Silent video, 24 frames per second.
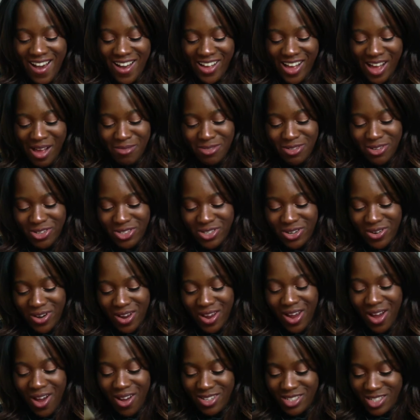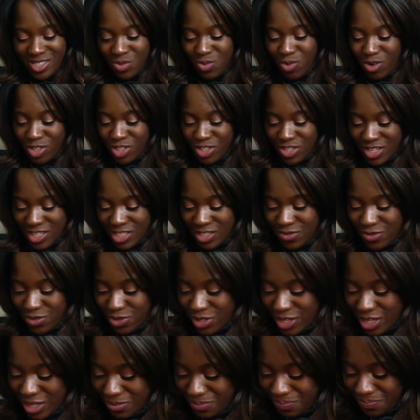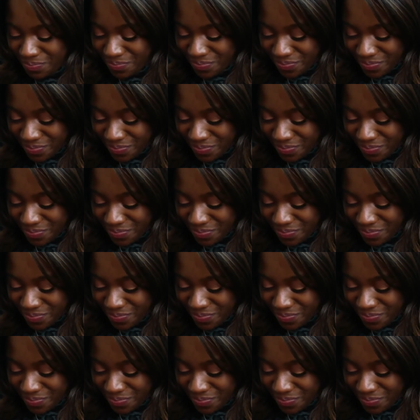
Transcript: I'm so sorry, I can't swatch this for you.